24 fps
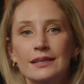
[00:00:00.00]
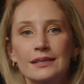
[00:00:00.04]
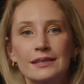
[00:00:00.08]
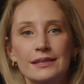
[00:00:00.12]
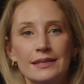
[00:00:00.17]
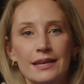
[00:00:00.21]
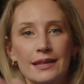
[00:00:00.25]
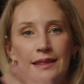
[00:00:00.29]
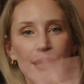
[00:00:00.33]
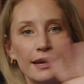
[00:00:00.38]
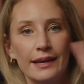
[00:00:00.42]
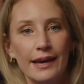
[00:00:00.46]

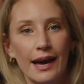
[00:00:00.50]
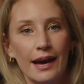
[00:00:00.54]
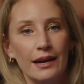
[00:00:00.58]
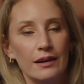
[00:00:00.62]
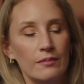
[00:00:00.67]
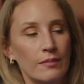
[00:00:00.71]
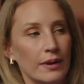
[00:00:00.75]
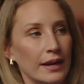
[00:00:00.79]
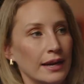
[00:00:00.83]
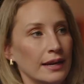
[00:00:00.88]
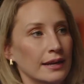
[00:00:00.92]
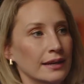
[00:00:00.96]
Sith
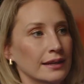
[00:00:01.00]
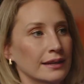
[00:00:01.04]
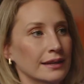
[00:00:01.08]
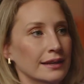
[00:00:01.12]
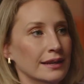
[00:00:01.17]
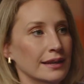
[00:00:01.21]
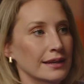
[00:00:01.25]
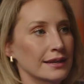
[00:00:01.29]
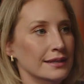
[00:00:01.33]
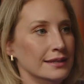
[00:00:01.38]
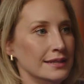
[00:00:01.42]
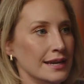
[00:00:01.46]
Academy.
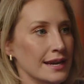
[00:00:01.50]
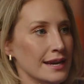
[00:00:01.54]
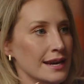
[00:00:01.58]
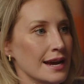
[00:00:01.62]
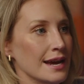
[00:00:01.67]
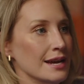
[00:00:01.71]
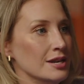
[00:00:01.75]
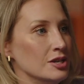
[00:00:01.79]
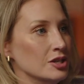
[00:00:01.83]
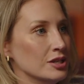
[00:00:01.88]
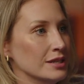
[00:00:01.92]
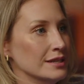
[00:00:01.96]

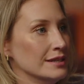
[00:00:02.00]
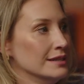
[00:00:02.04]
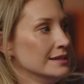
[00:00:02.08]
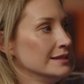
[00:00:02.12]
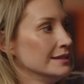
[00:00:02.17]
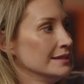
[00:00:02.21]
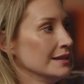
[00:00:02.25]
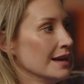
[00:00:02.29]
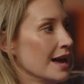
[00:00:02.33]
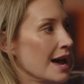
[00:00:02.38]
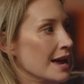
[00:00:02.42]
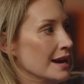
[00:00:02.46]

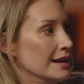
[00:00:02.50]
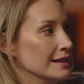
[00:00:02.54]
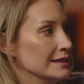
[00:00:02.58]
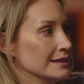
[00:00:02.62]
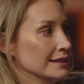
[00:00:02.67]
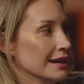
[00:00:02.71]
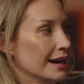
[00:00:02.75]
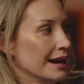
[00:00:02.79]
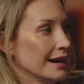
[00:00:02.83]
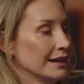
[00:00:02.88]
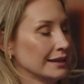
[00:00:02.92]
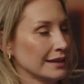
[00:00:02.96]
Teenagers, and it's
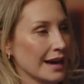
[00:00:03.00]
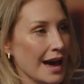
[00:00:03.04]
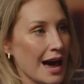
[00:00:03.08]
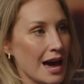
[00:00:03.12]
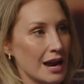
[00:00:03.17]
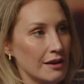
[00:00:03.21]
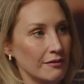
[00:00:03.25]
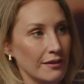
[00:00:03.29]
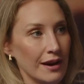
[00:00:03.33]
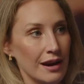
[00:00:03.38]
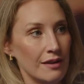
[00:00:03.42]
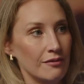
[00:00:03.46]
like out
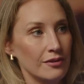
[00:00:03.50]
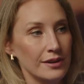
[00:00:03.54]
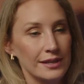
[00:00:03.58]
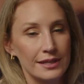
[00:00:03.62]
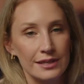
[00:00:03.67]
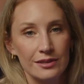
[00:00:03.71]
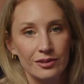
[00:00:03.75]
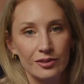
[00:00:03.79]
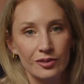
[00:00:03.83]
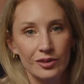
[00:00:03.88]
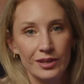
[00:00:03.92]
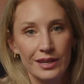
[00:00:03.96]
of every
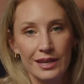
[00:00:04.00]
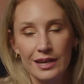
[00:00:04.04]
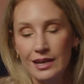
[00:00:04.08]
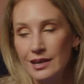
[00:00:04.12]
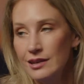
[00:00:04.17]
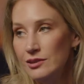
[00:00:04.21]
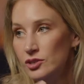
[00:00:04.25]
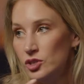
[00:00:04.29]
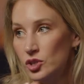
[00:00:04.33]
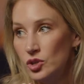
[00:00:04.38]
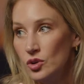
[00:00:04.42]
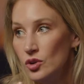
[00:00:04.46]
single year
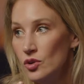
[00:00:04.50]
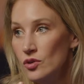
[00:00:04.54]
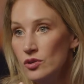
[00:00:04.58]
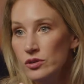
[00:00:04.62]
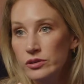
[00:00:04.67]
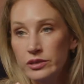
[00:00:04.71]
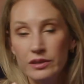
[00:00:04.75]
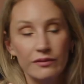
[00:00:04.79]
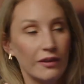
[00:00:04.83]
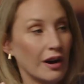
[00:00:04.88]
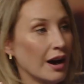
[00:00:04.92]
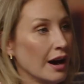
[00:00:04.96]
to
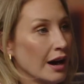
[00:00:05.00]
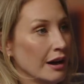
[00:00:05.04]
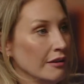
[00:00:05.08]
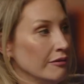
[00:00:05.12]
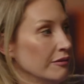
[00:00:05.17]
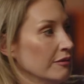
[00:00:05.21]
survive.